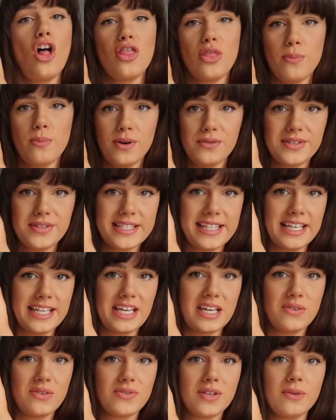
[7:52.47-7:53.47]
the puff
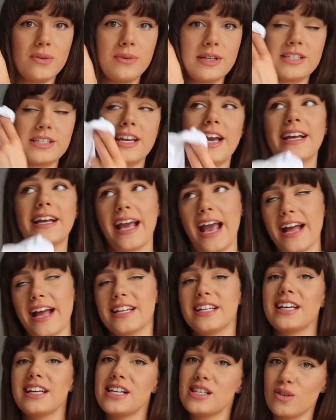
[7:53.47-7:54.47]
sleeves, which
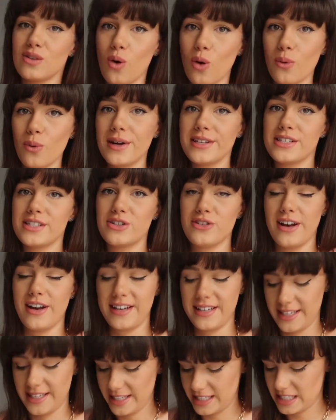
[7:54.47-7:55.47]
again is always a
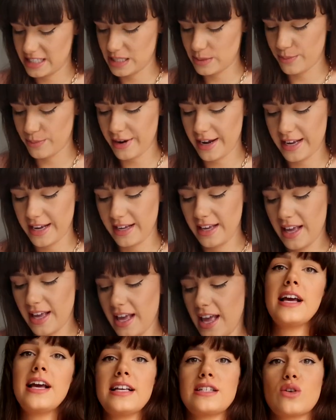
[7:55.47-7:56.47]
trend in spring.
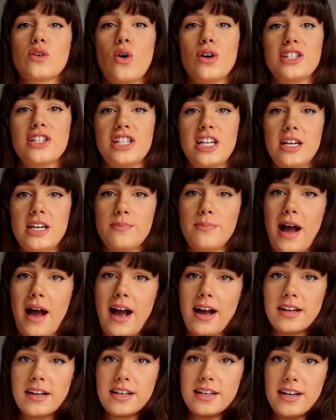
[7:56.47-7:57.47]
It's got a shared
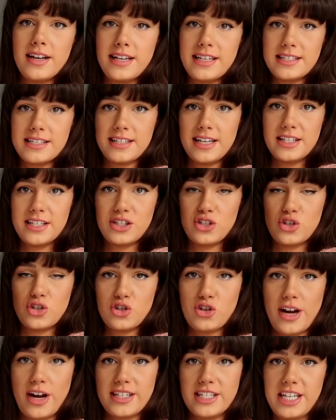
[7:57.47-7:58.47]
back and it's nice and
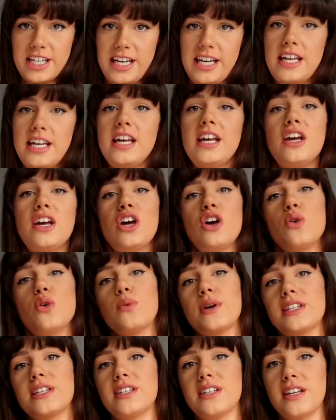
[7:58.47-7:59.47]
stretchy,
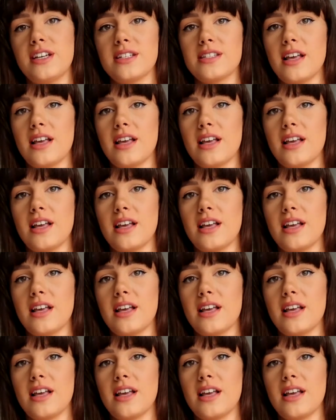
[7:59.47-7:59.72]
which is